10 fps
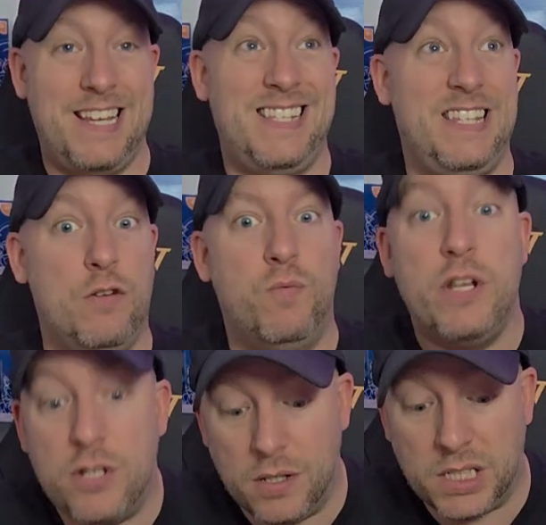is the
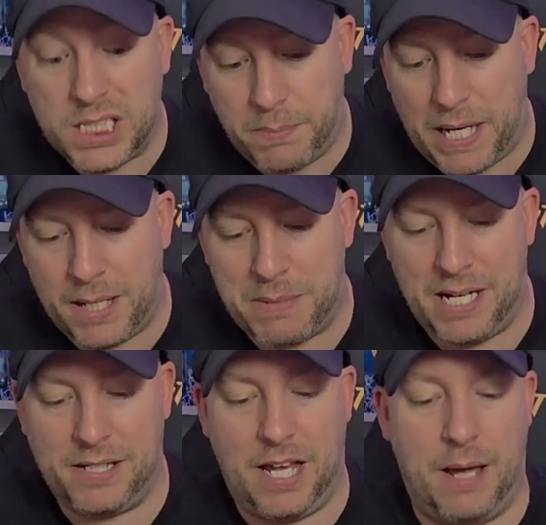original
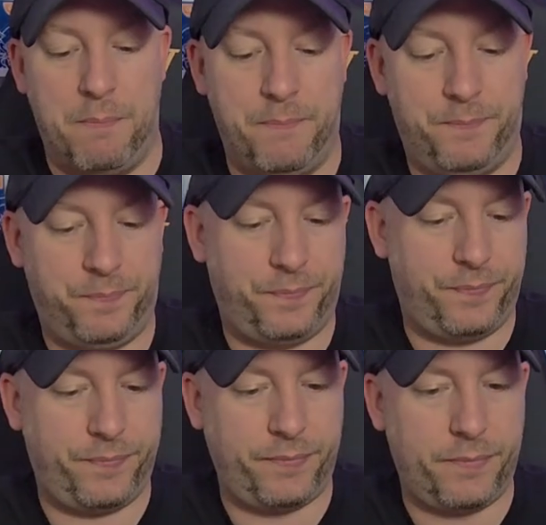Spider-Man game.
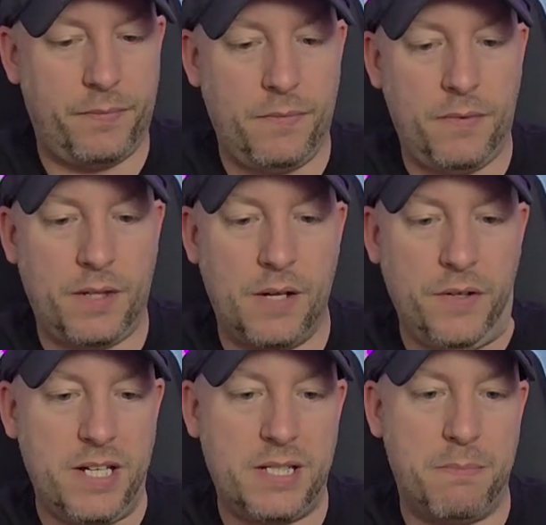
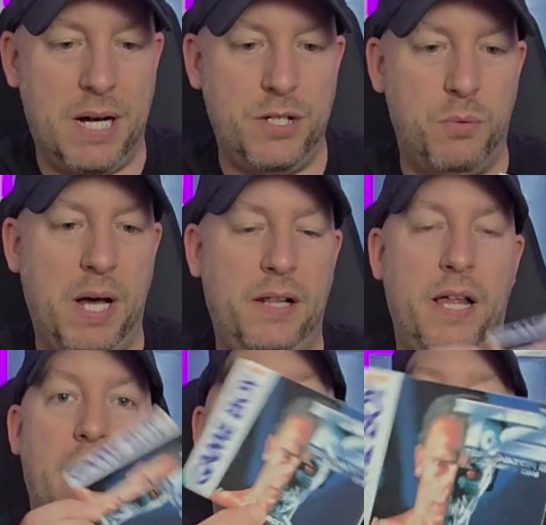There's the
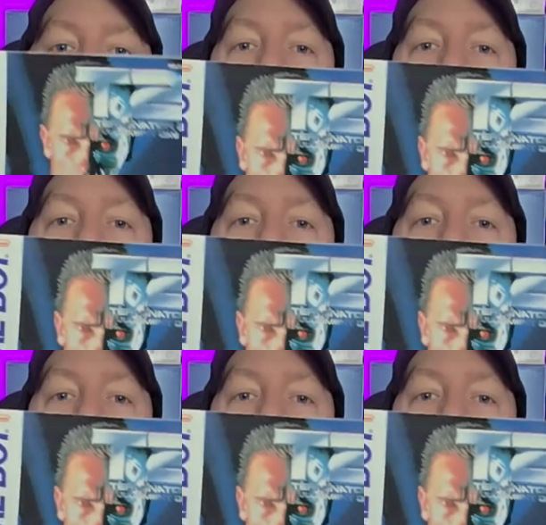manual there.